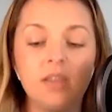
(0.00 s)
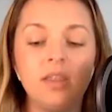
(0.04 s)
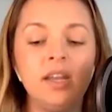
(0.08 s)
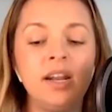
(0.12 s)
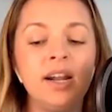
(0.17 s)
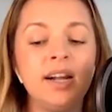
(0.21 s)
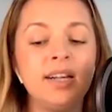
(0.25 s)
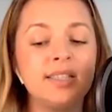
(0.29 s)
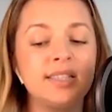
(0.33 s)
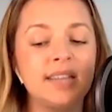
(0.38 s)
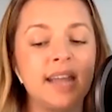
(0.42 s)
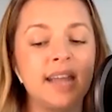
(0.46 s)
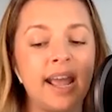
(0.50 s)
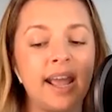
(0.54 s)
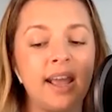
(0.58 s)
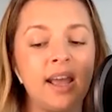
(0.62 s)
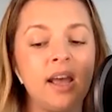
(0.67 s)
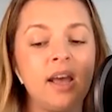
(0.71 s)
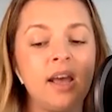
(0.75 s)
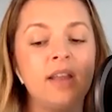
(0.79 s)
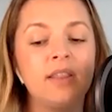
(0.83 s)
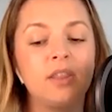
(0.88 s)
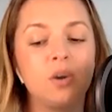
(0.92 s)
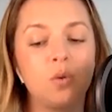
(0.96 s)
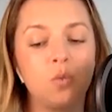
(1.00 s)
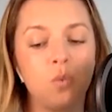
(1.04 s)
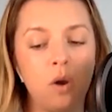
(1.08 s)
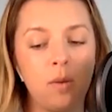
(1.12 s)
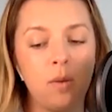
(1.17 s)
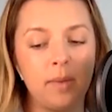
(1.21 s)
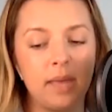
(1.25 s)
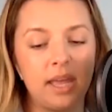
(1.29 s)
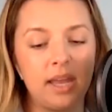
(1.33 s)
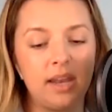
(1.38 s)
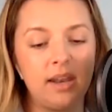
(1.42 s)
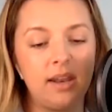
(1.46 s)
The next day, the
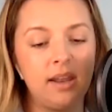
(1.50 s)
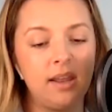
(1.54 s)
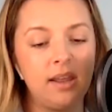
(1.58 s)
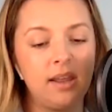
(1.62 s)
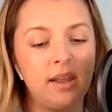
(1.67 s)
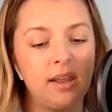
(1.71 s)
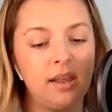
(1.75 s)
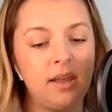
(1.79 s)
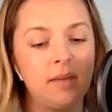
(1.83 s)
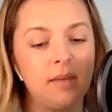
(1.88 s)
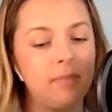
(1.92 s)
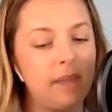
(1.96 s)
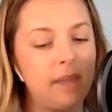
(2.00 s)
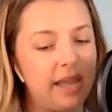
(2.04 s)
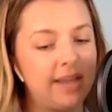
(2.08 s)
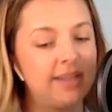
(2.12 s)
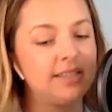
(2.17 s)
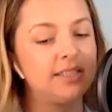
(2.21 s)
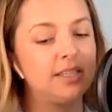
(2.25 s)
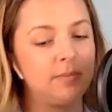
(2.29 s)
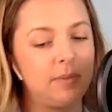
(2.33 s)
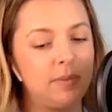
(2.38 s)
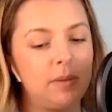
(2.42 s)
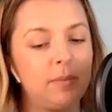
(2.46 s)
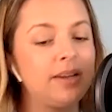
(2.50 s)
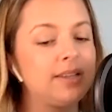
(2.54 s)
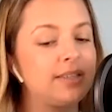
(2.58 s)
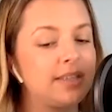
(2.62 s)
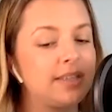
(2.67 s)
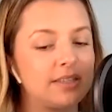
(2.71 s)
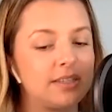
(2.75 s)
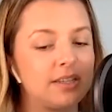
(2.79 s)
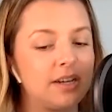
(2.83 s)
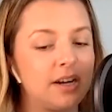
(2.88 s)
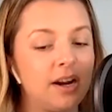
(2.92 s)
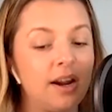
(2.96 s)
woman, man to be my
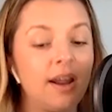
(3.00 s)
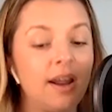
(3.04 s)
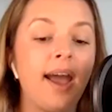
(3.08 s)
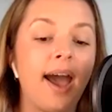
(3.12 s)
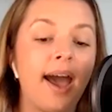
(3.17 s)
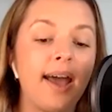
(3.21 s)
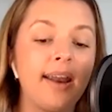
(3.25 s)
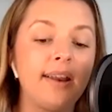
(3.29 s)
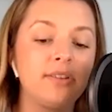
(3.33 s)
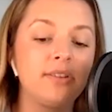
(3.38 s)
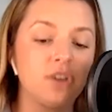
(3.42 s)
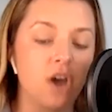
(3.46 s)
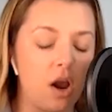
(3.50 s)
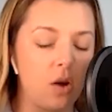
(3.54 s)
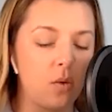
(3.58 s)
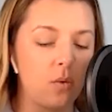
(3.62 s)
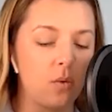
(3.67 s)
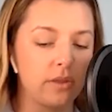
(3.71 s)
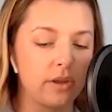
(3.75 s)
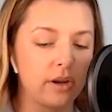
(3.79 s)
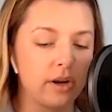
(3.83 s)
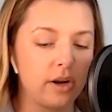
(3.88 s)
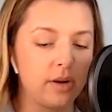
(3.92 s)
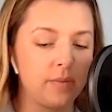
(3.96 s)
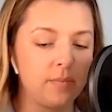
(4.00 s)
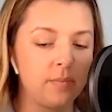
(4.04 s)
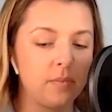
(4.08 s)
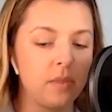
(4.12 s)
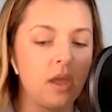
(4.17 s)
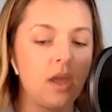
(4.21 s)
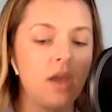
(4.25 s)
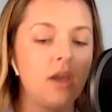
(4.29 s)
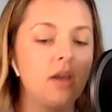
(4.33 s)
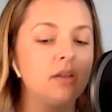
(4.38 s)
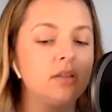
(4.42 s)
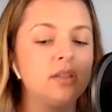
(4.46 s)
sister, had a dog with her.
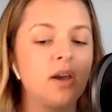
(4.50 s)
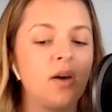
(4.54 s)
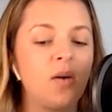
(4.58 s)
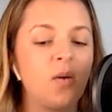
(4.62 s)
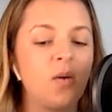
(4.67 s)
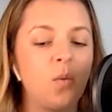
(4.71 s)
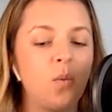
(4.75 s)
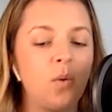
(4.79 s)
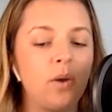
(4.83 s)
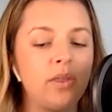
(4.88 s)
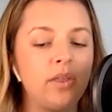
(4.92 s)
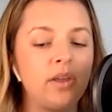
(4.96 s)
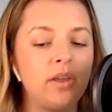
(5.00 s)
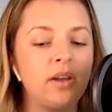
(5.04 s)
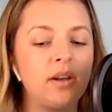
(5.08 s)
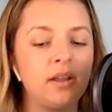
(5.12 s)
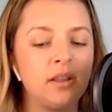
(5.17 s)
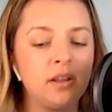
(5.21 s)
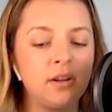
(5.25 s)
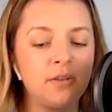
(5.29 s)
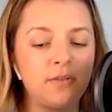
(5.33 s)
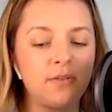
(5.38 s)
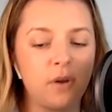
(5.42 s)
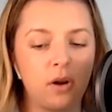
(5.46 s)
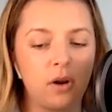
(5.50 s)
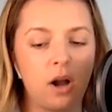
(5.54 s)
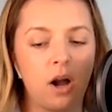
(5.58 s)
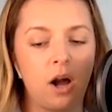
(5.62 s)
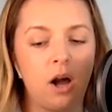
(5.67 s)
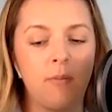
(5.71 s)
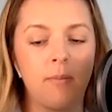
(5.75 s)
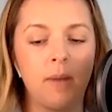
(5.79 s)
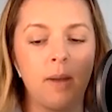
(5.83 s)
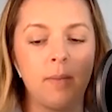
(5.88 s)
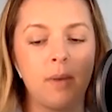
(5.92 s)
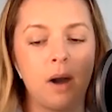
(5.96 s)
So, with another phone
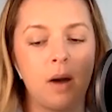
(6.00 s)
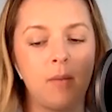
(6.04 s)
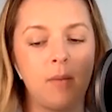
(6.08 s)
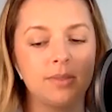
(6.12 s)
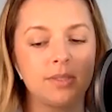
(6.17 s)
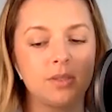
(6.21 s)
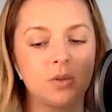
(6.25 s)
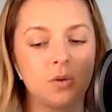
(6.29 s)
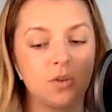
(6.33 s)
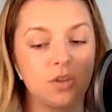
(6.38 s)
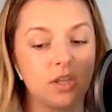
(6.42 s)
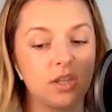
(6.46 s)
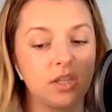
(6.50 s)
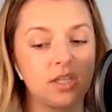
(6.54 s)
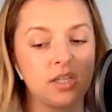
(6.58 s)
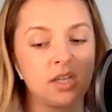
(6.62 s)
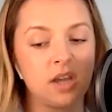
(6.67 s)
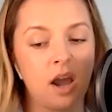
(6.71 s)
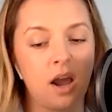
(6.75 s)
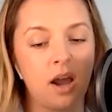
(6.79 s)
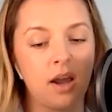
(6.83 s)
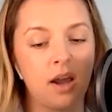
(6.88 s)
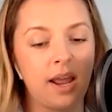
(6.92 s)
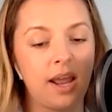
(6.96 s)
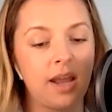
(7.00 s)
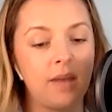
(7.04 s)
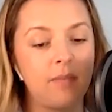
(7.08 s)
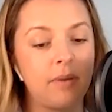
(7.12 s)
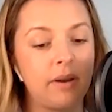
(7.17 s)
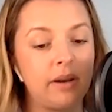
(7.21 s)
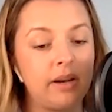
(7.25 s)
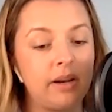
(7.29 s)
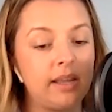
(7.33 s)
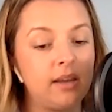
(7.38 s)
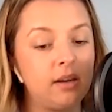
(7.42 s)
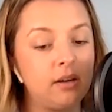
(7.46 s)
call, my mom was told that the dog had
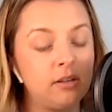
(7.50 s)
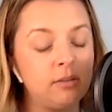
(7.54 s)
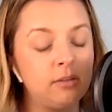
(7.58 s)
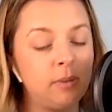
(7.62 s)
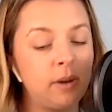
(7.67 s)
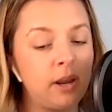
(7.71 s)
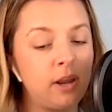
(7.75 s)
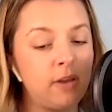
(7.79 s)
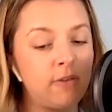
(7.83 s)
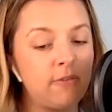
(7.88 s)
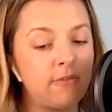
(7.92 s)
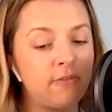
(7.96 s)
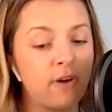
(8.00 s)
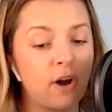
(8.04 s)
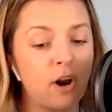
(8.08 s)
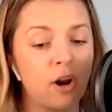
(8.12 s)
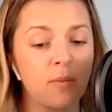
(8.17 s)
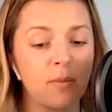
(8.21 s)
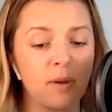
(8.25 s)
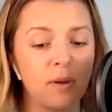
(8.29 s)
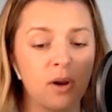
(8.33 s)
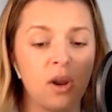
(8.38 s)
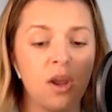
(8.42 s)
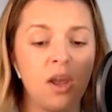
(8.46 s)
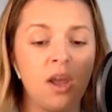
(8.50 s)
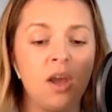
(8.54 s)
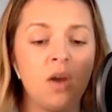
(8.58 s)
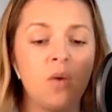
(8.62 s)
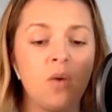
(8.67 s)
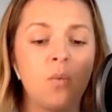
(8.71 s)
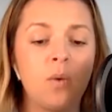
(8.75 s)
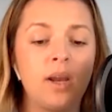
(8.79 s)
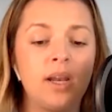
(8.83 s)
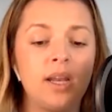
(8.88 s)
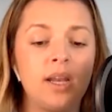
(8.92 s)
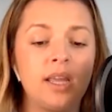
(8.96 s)
been killed by a farmer
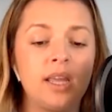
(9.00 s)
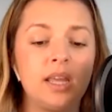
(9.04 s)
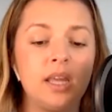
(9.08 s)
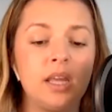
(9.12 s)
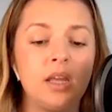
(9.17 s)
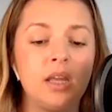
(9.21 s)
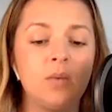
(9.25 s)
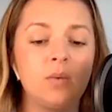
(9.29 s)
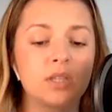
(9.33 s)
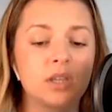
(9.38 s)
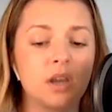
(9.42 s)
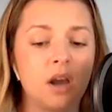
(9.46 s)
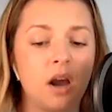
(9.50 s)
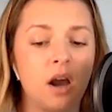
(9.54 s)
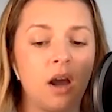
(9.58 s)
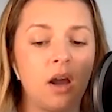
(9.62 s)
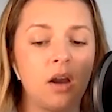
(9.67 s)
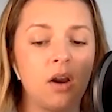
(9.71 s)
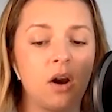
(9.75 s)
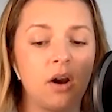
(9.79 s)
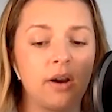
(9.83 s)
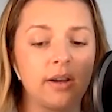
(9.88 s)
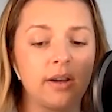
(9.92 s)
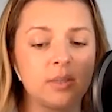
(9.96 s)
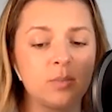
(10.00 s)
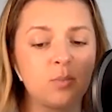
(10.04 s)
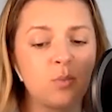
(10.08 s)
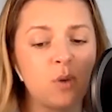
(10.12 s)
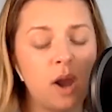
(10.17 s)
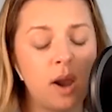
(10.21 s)
when he was caught on his